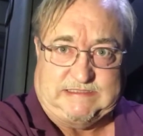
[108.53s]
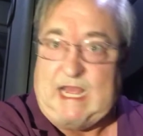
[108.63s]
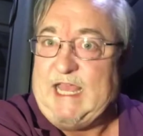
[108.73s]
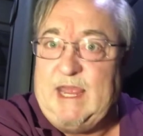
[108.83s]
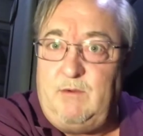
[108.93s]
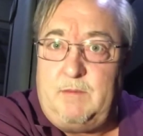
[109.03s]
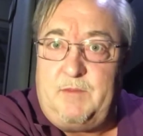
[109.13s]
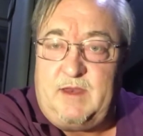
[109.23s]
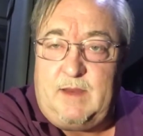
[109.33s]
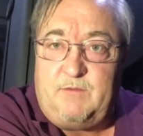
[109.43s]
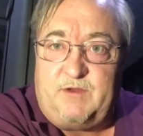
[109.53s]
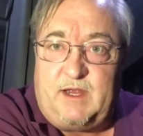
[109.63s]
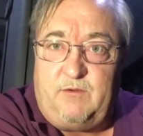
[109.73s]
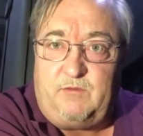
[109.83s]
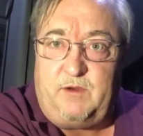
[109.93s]
I can't remember the name of it. I
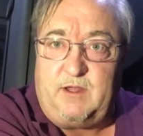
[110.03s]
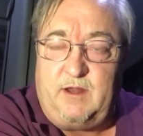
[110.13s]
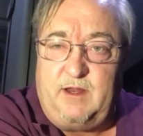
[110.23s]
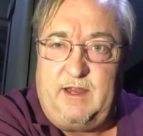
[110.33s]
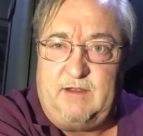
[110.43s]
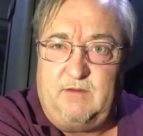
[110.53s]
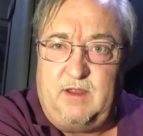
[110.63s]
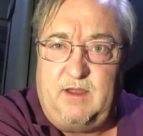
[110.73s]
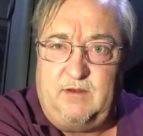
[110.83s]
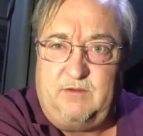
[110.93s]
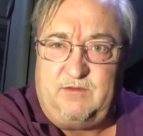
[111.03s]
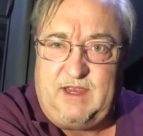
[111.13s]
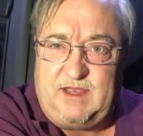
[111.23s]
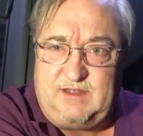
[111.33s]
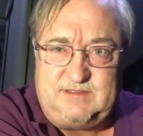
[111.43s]
always want to call it like
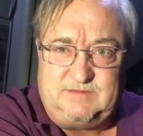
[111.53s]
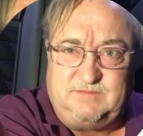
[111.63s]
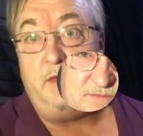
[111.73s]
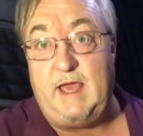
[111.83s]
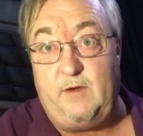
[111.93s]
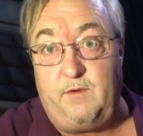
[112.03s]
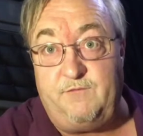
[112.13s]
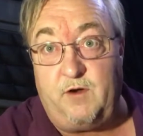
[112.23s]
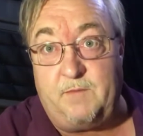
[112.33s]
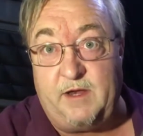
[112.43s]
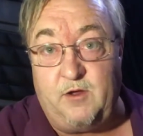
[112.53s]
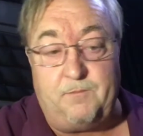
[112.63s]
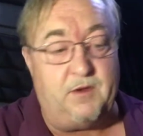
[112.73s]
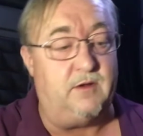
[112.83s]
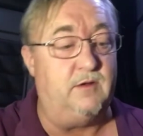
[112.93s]
Lucia. I had to refer to my
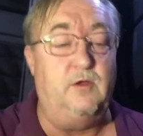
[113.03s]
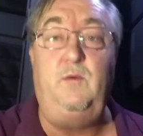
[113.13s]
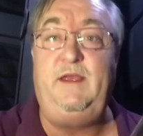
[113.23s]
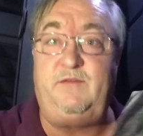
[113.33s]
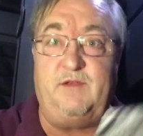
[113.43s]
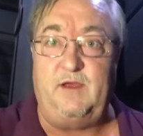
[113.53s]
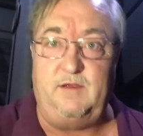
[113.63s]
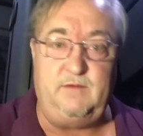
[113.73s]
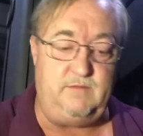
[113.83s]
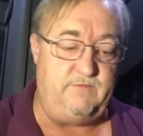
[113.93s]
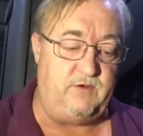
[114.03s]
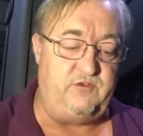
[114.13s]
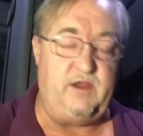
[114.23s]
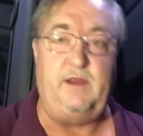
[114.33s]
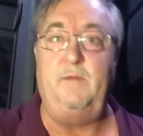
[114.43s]
notebook, Louisa,
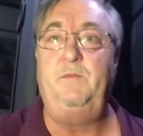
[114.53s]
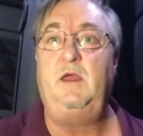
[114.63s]
Virginia.